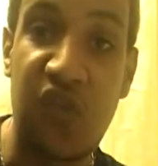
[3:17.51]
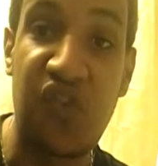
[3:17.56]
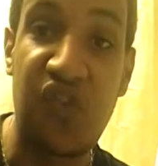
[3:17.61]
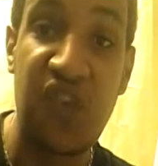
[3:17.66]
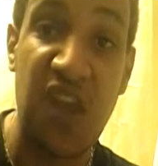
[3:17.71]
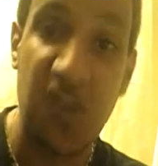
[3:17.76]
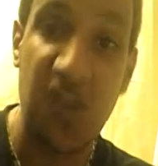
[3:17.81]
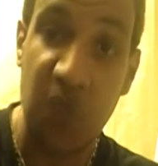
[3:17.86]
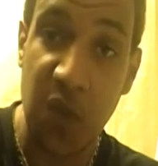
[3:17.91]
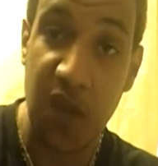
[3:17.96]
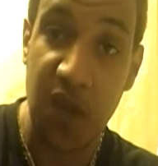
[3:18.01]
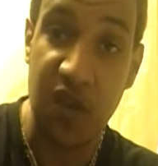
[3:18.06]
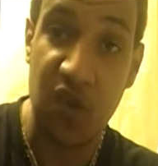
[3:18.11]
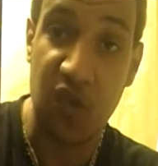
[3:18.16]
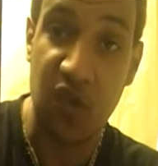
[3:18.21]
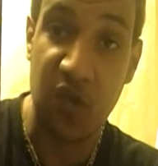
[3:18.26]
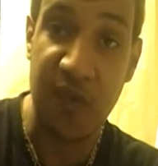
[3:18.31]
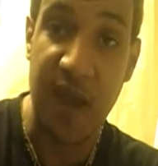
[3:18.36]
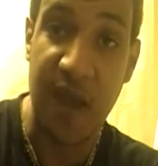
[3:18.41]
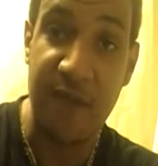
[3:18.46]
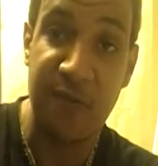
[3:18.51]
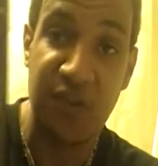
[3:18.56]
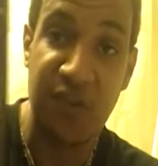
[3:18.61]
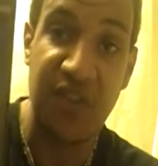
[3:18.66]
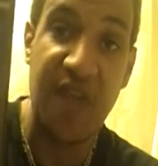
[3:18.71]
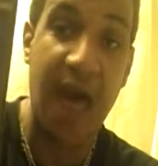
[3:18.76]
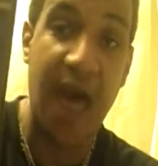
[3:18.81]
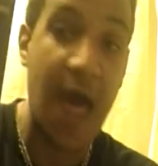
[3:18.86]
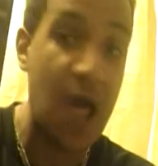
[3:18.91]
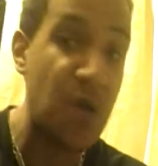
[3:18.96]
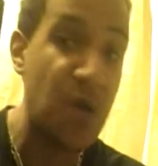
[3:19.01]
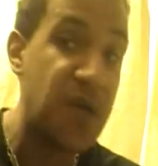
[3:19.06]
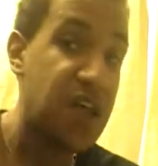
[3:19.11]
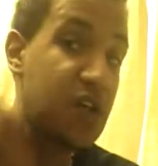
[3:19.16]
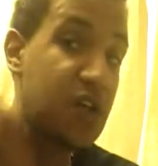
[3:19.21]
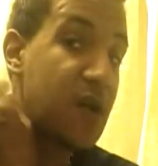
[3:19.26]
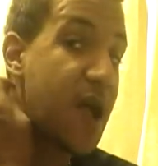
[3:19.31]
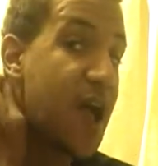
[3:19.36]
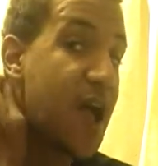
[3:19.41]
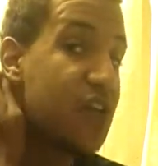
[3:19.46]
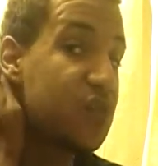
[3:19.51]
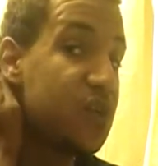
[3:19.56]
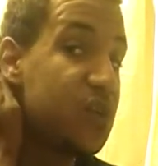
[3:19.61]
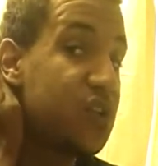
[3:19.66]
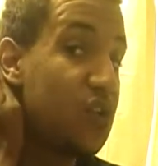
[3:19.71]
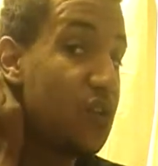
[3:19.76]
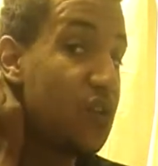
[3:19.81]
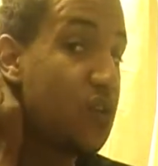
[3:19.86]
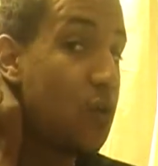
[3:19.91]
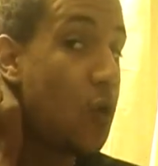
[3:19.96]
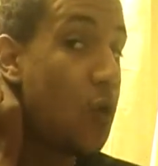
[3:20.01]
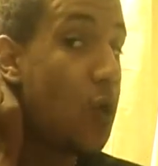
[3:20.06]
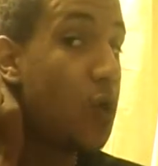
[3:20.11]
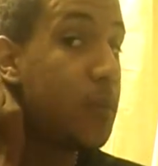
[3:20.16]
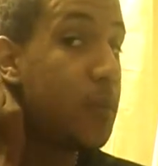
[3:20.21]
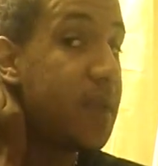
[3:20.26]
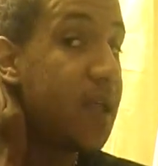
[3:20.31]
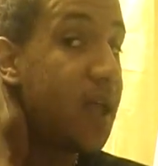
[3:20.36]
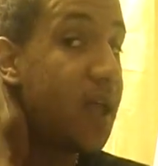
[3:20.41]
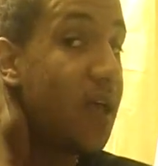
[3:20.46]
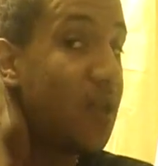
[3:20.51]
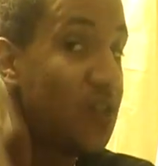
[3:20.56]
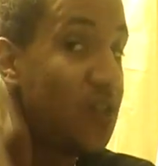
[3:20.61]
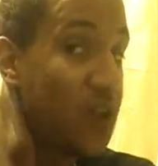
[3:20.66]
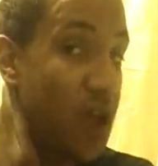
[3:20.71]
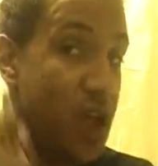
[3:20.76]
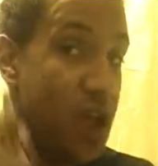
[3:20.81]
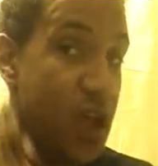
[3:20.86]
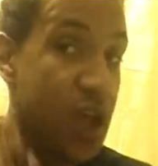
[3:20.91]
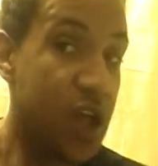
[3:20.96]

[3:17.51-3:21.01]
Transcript: She's one of the survivors of the highway crash, which is cool because,